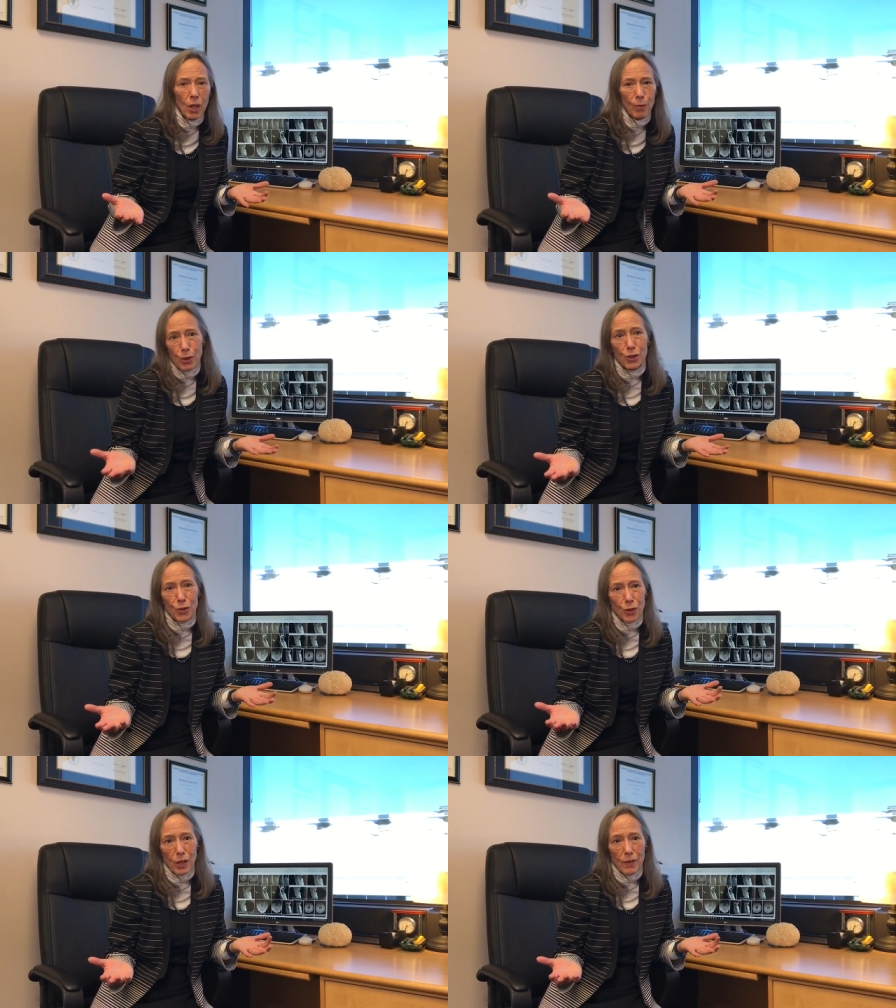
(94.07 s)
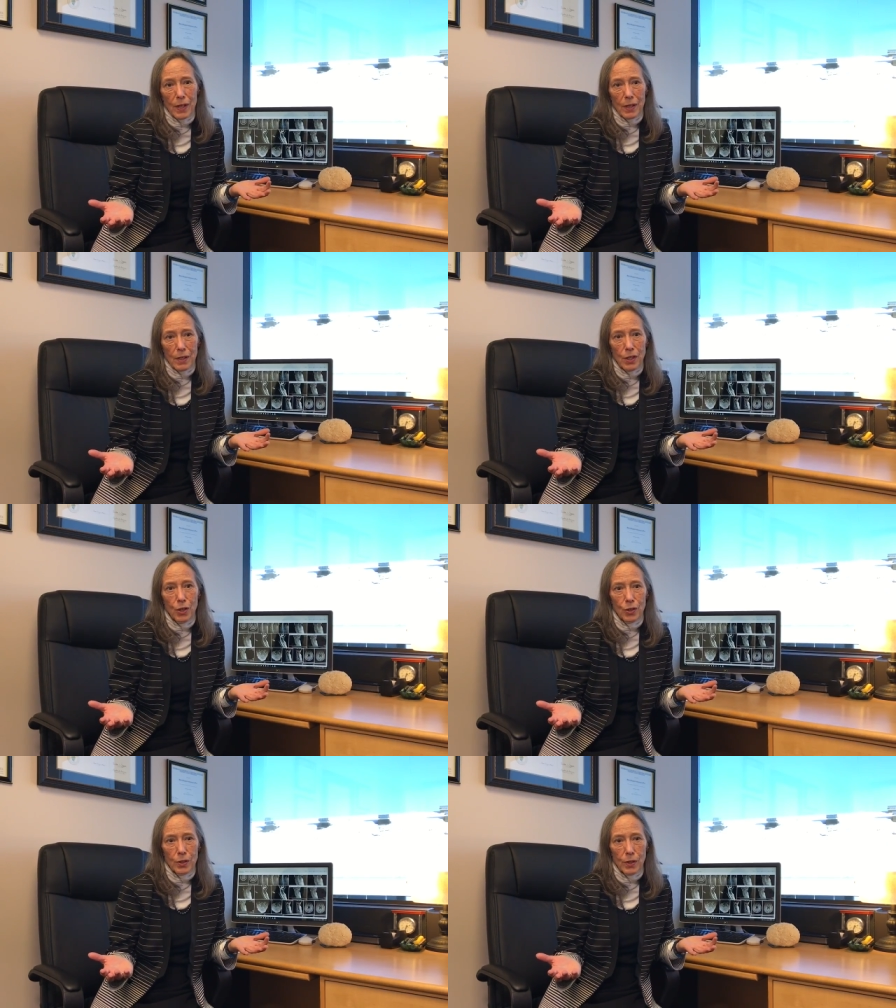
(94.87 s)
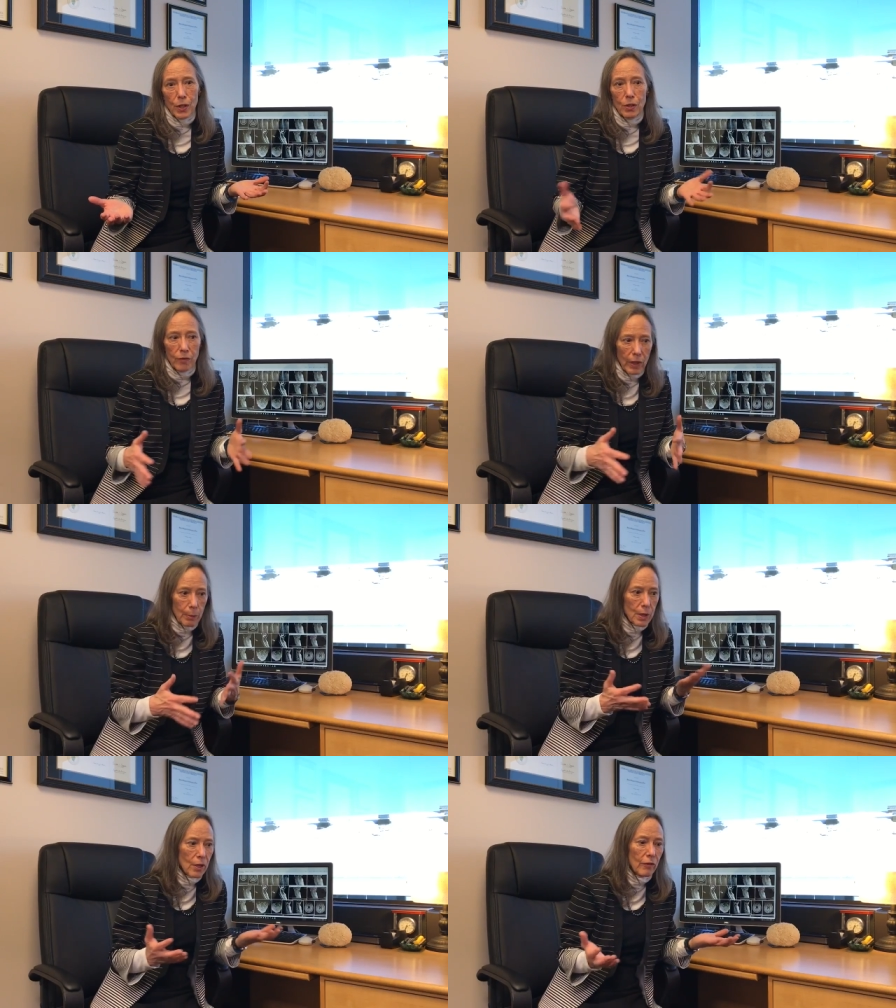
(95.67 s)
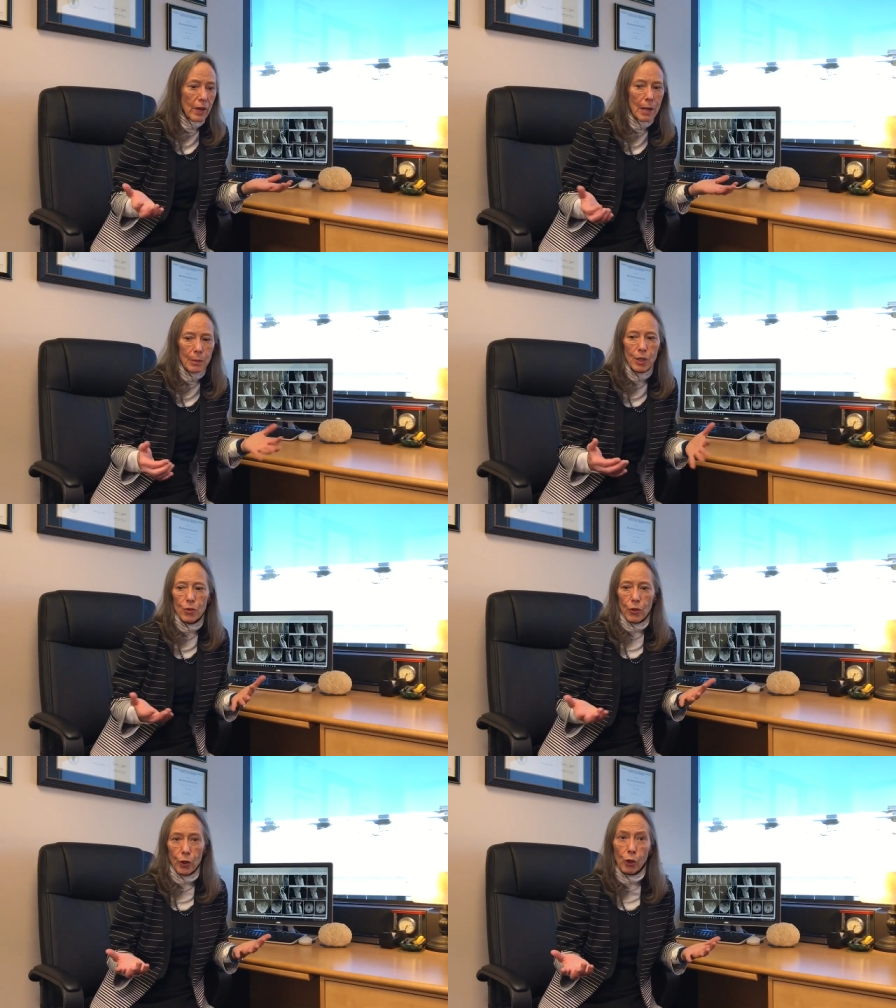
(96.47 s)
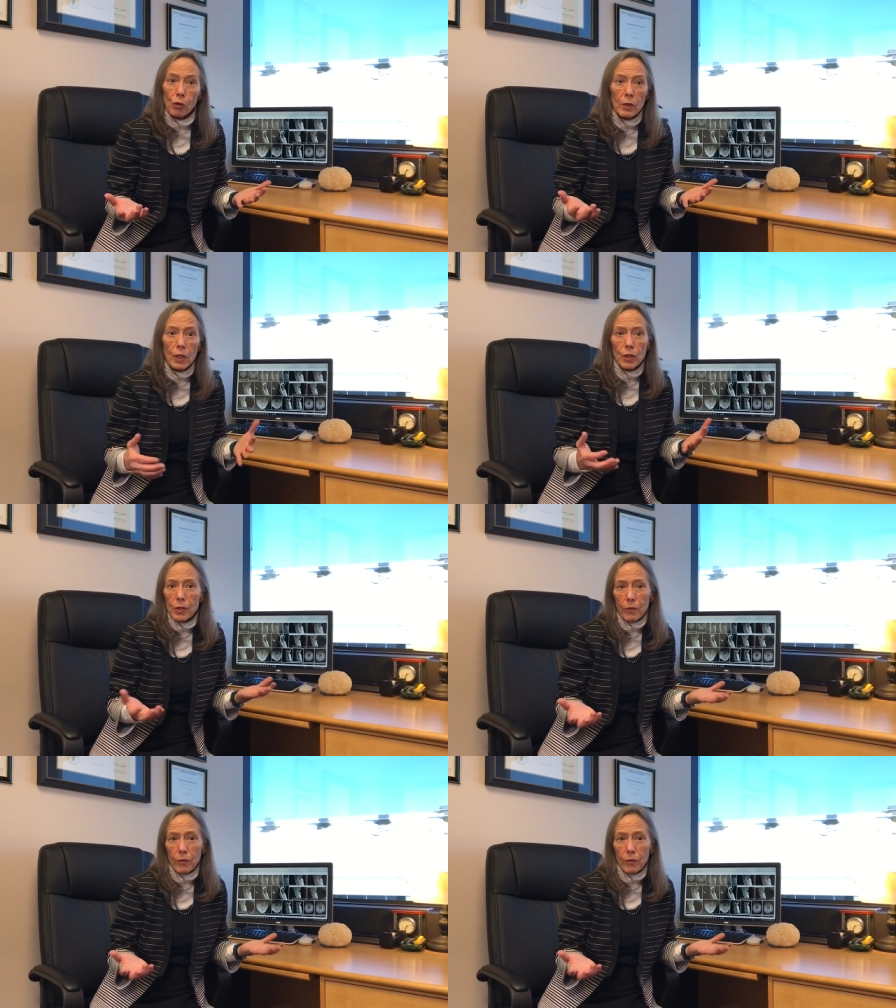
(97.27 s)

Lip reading: which is during the years that they're developing their families or their careers,